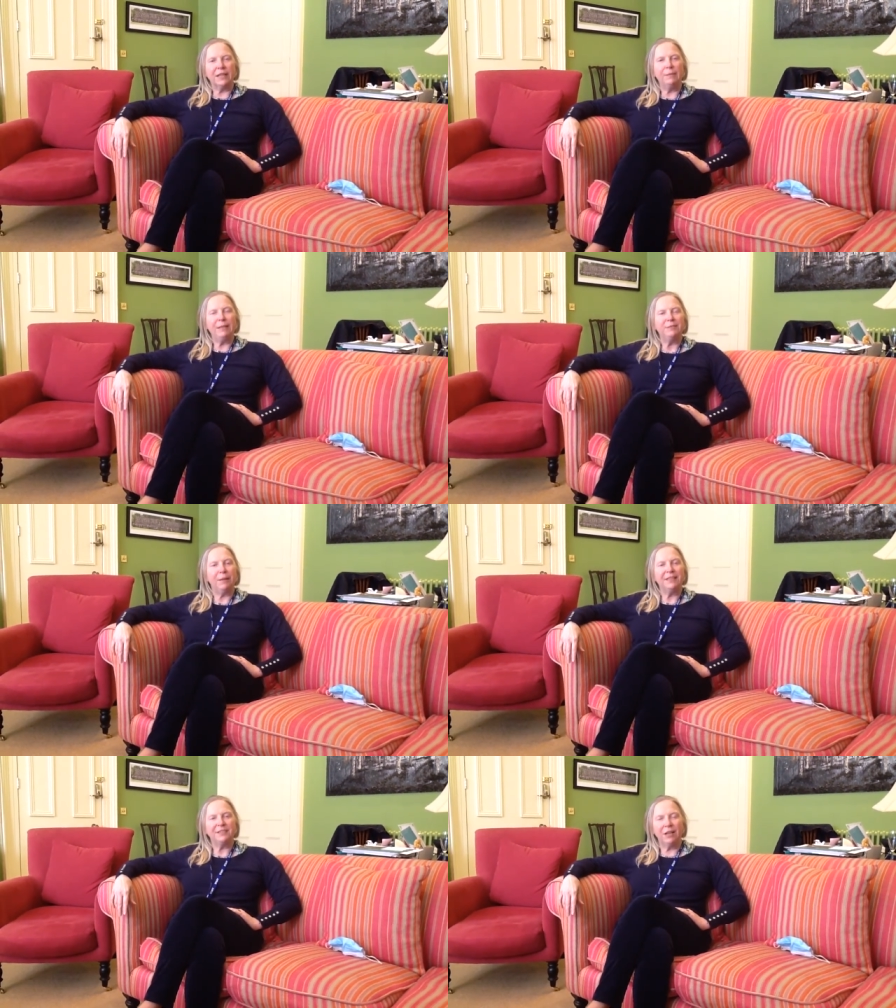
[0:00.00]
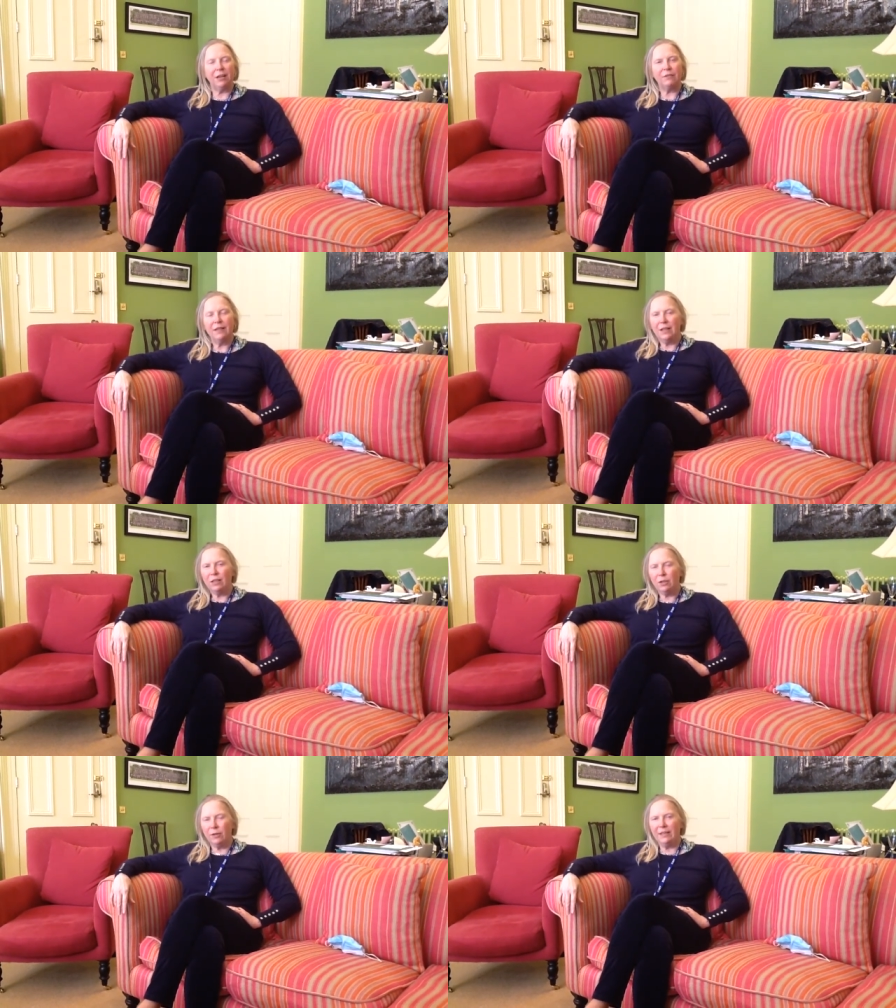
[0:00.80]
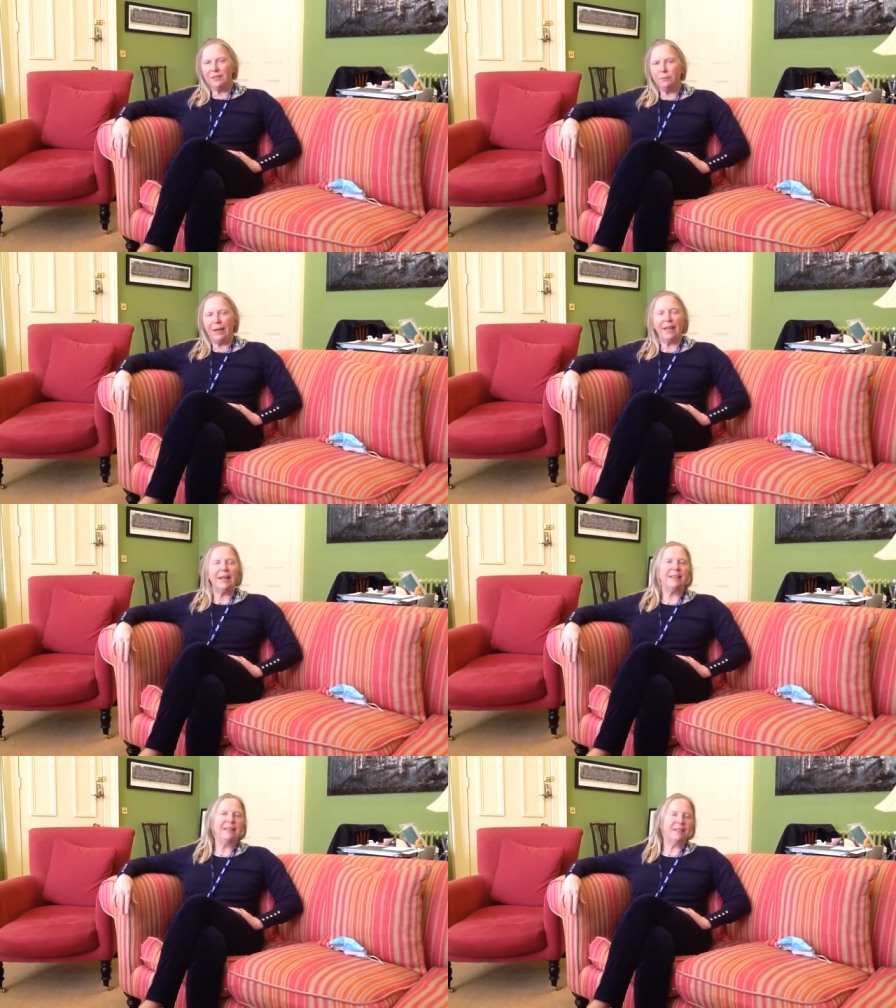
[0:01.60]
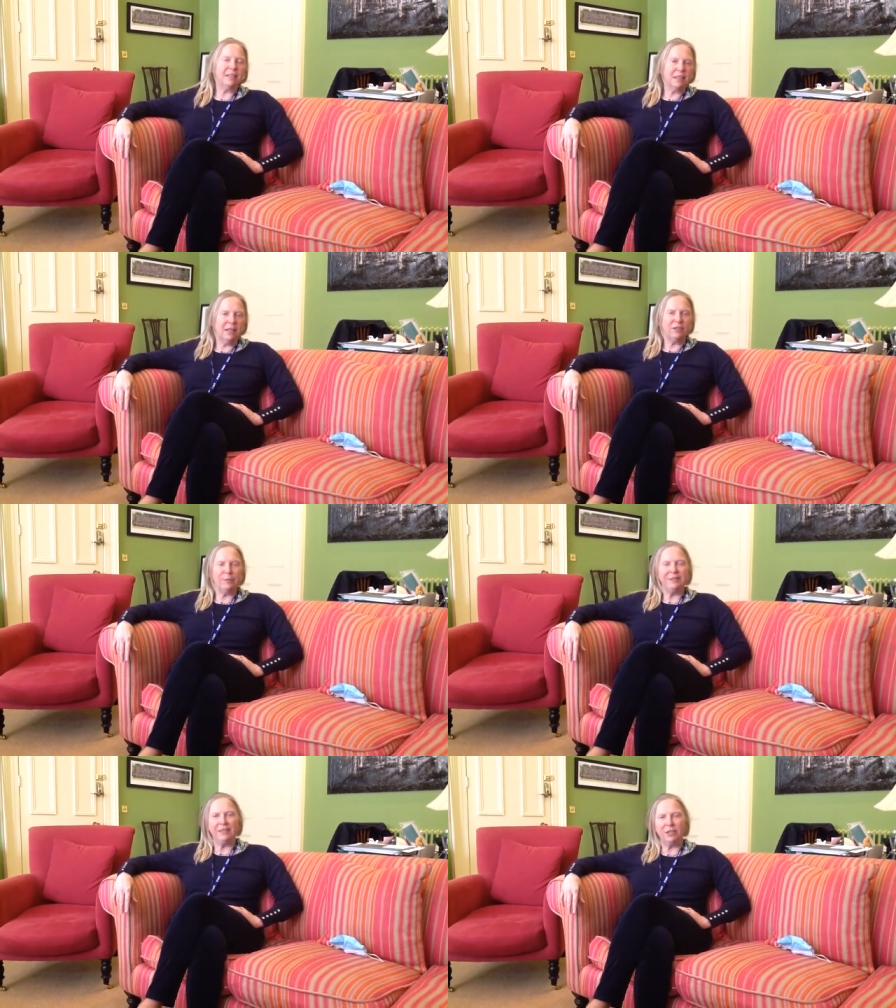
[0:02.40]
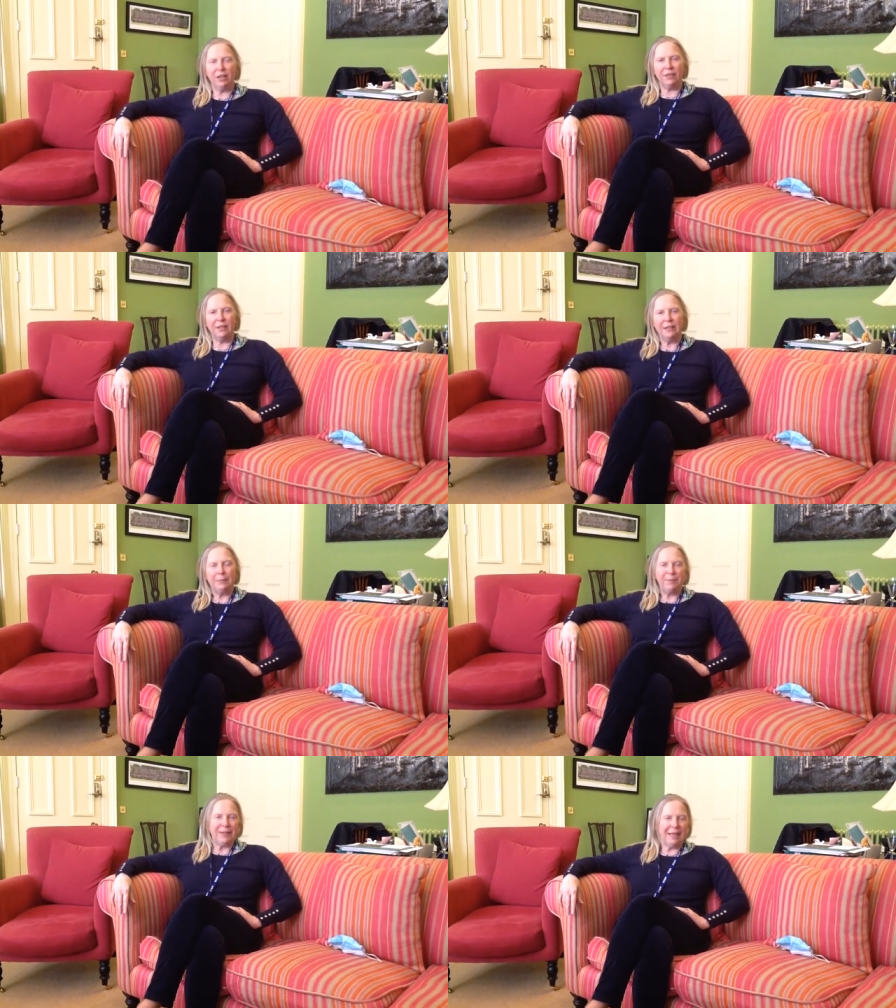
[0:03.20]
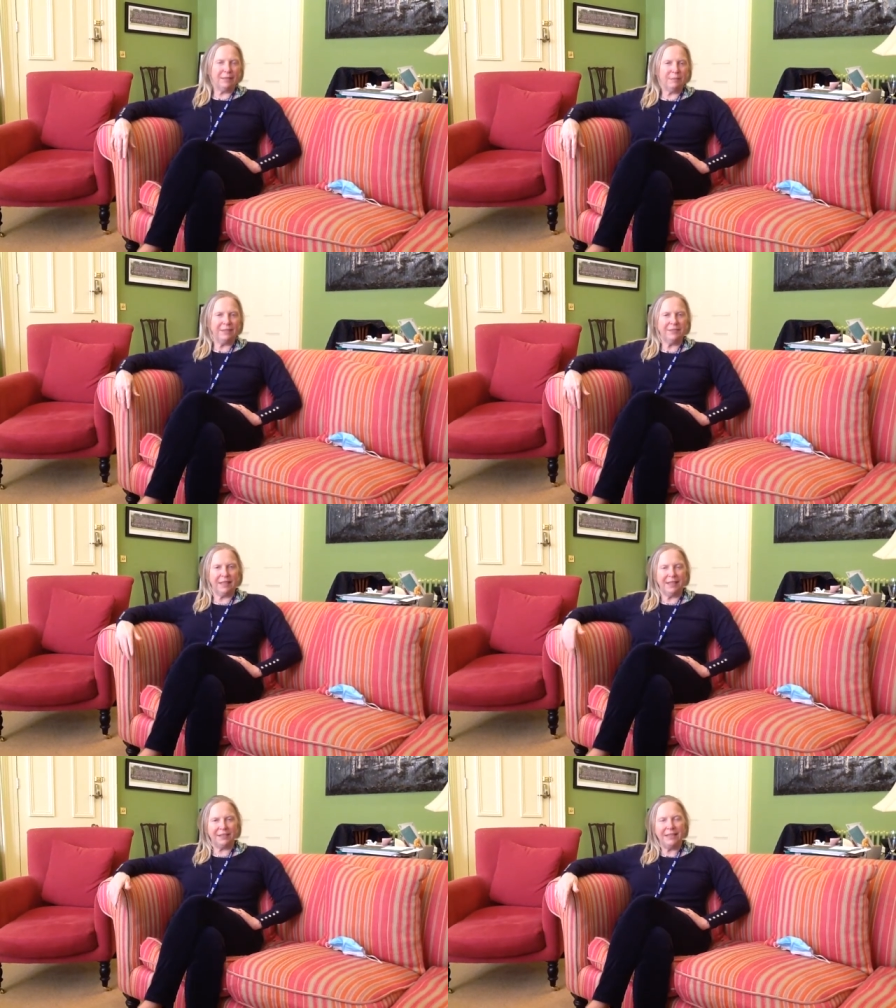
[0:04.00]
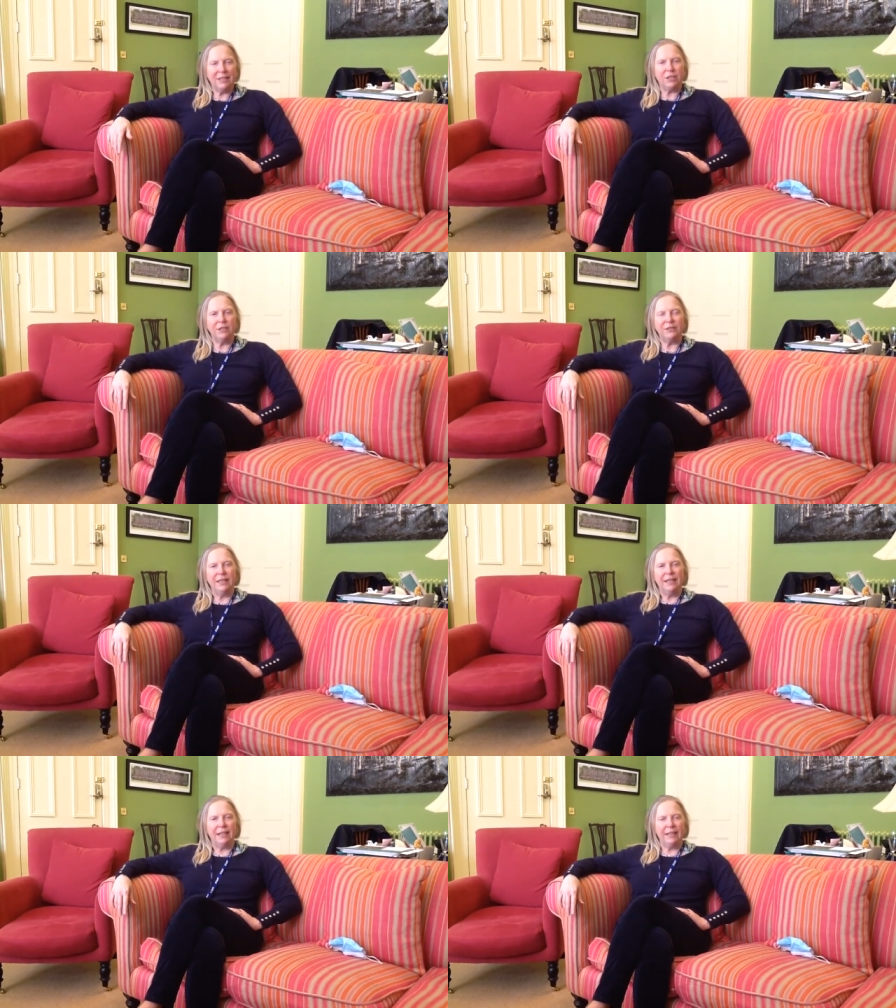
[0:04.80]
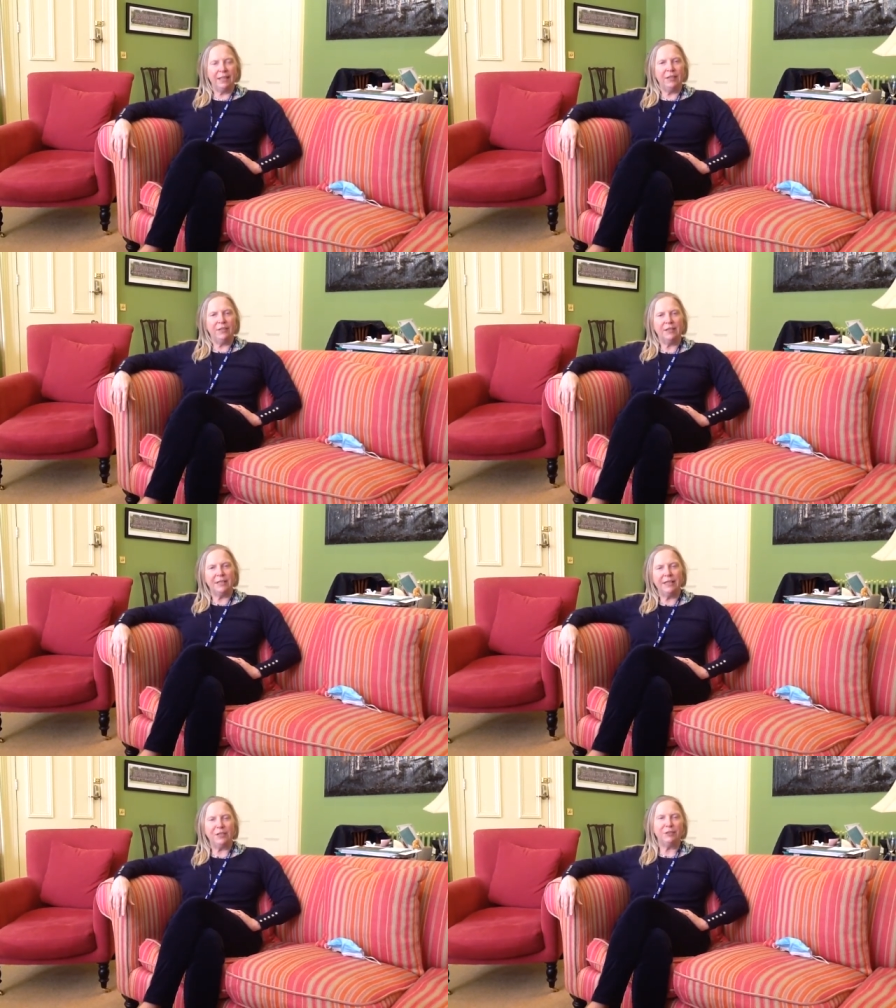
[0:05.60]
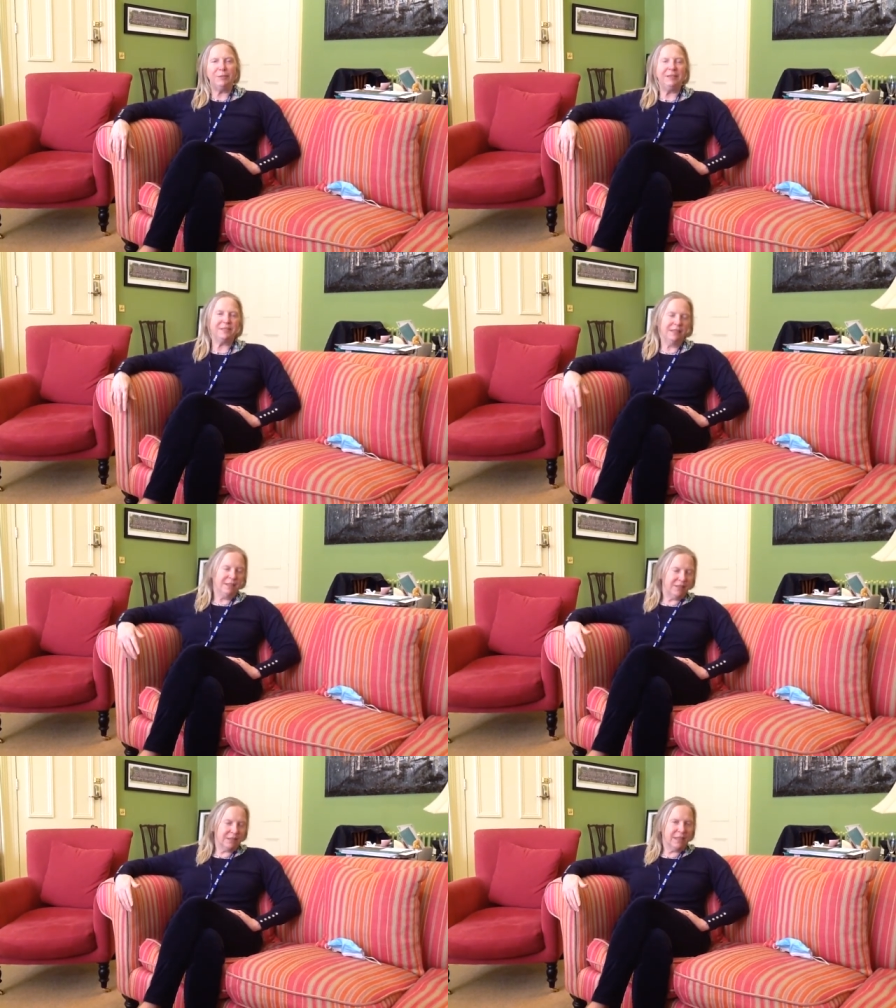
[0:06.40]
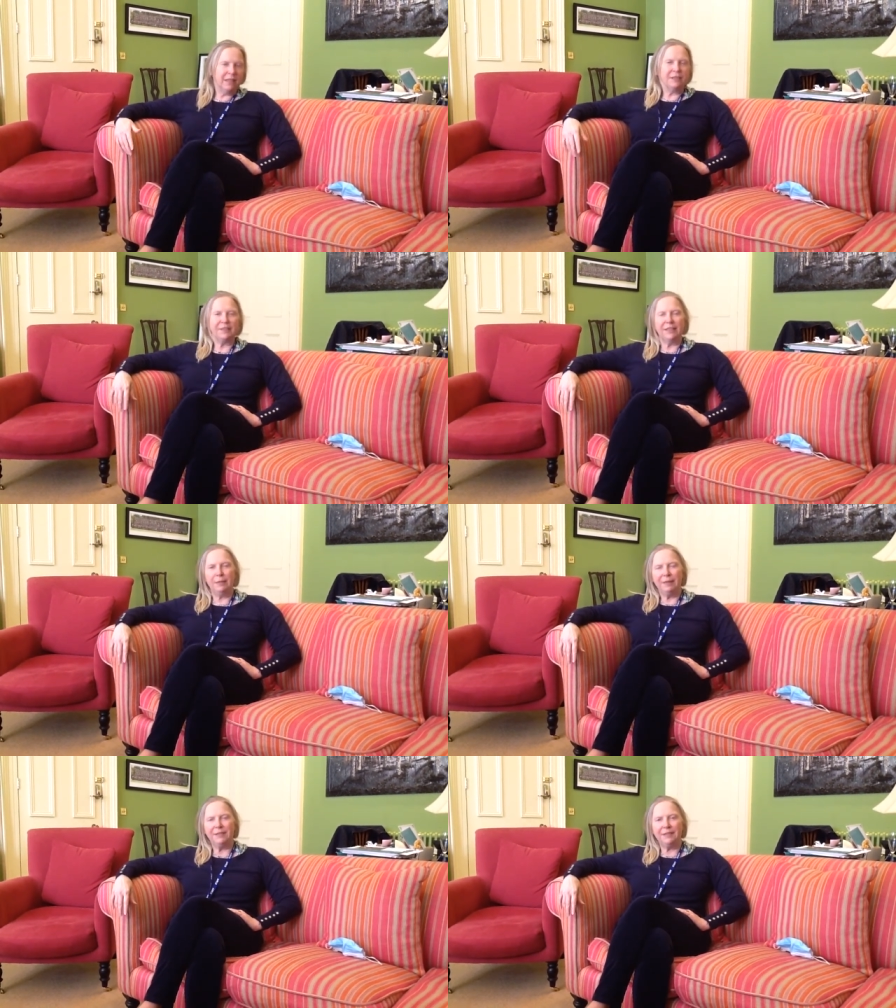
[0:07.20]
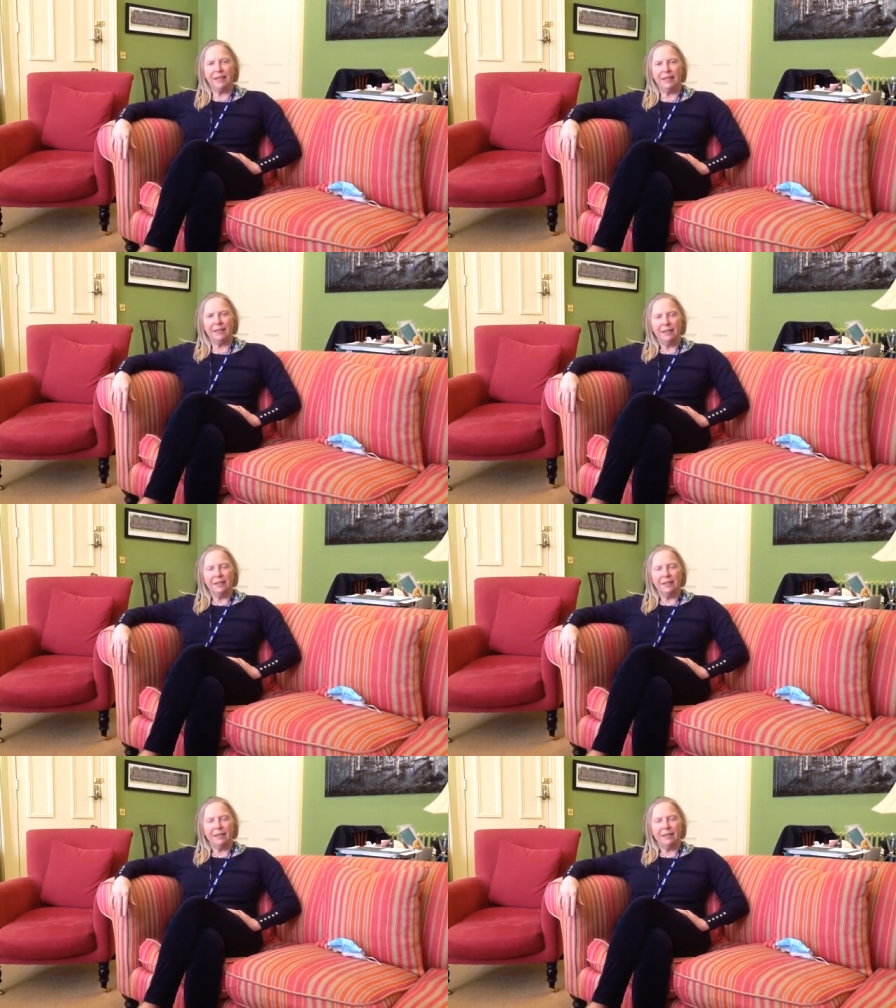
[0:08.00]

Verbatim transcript: I missed my staff colleagues as well, and I think the girls missed each other and missed their teachers, and I know that the teachers missed the girls and they missed their